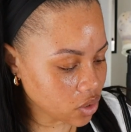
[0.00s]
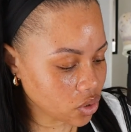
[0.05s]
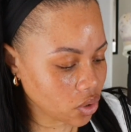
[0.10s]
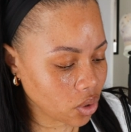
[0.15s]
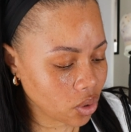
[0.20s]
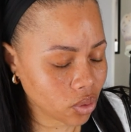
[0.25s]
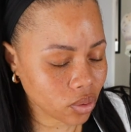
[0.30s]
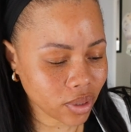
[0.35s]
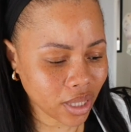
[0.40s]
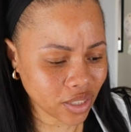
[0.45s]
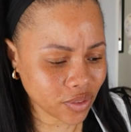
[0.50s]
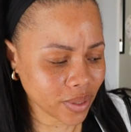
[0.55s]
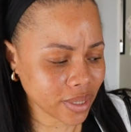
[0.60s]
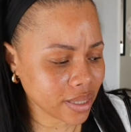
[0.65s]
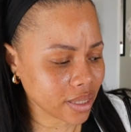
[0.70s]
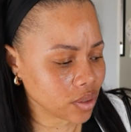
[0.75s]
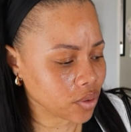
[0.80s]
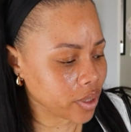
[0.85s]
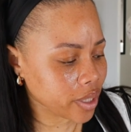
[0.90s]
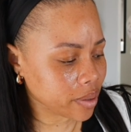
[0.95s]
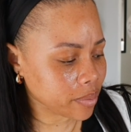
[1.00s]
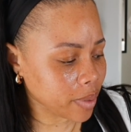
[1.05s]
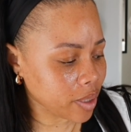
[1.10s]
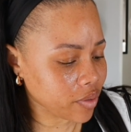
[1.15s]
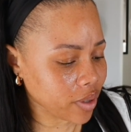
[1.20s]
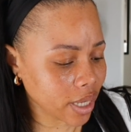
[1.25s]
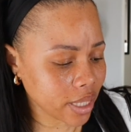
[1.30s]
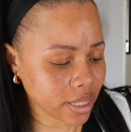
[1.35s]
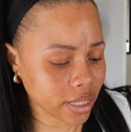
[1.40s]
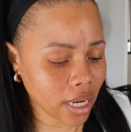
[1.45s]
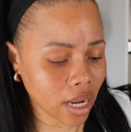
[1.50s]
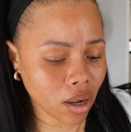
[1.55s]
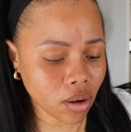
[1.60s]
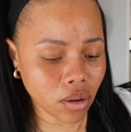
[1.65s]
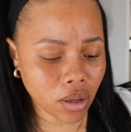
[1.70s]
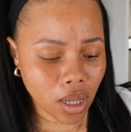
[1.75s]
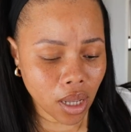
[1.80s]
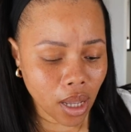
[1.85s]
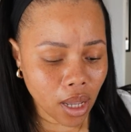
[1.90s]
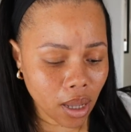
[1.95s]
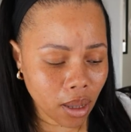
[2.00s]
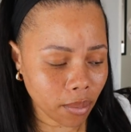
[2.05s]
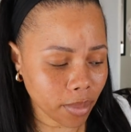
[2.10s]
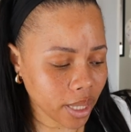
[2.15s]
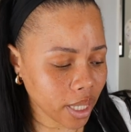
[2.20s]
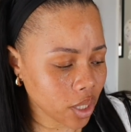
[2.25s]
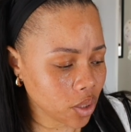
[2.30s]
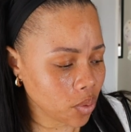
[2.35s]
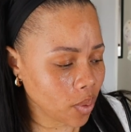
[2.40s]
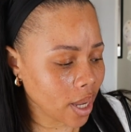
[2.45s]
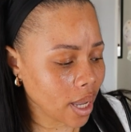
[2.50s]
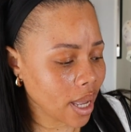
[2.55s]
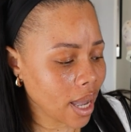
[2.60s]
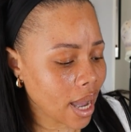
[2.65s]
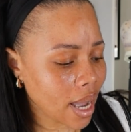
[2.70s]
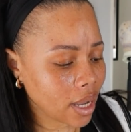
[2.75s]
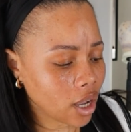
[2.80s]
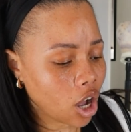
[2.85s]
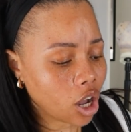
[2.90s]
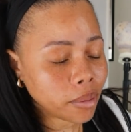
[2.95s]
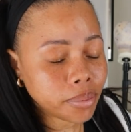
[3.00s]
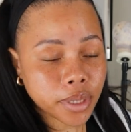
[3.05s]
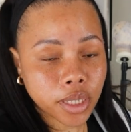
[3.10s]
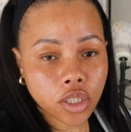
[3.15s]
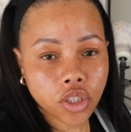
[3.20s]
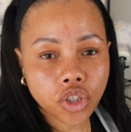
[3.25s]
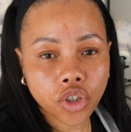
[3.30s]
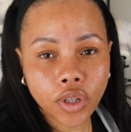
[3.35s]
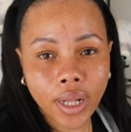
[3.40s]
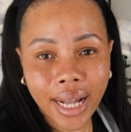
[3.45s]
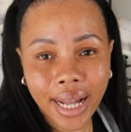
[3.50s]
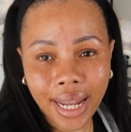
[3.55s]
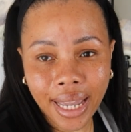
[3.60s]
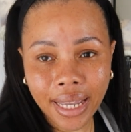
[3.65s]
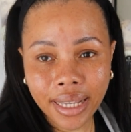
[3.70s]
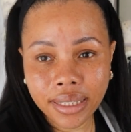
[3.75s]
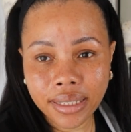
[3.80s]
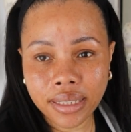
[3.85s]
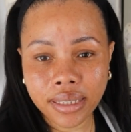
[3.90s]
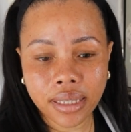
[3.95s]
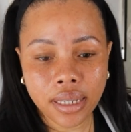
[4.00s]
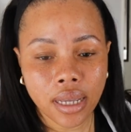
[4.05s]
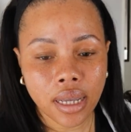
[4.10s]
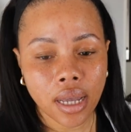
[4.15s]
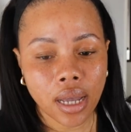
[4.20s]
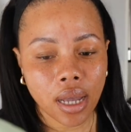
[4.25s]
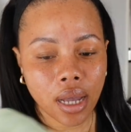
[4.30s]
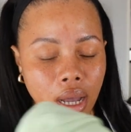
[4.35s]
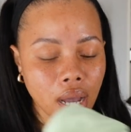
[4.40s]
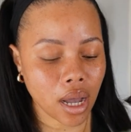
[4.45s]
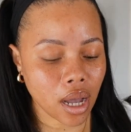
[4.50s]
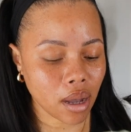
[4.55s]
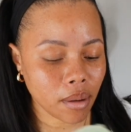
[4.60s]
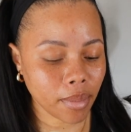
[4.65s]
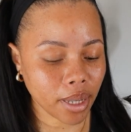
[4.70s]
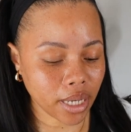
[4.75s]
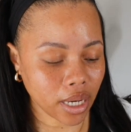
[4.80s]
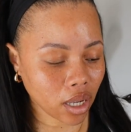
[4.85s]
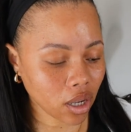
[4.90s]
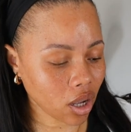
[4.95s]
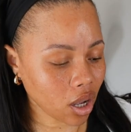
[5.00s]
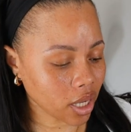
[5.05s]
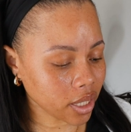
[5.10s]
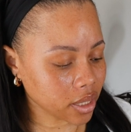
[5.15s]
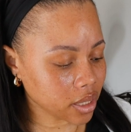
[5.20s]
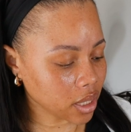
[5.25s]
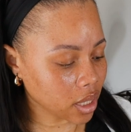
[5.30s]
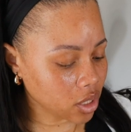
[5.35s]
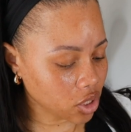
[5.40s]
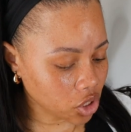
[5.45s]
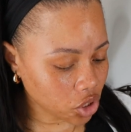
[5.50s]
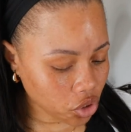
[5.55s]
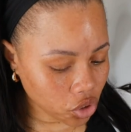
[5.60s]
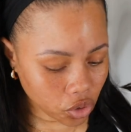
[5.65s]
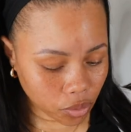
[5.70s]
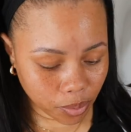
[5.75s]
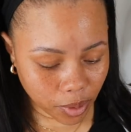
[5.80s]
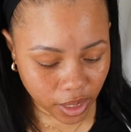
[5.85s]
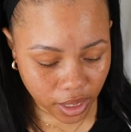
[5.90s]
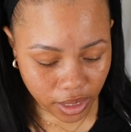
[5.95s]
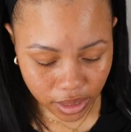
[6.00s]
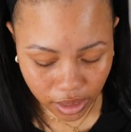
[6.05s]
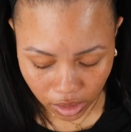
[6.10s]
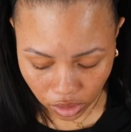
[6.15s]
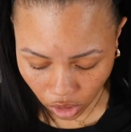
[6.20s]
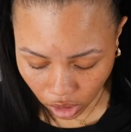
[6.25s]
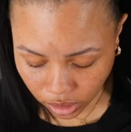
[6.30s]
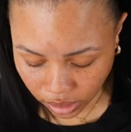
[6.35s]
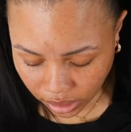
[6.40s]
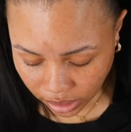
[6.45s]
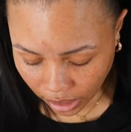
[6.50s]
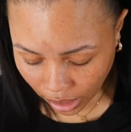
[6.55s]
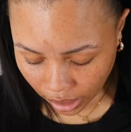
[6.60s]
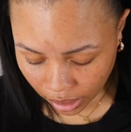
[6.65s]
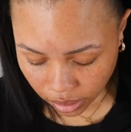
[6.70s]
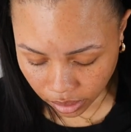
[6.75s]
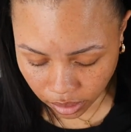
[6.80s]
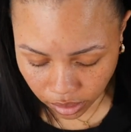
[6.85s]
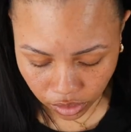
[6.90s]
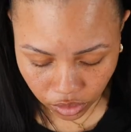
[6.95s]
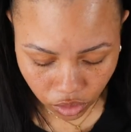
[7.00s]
So that's what's annoying me right now. But anyway, I hopped into Claire's and I got a two-piece. It's on sale.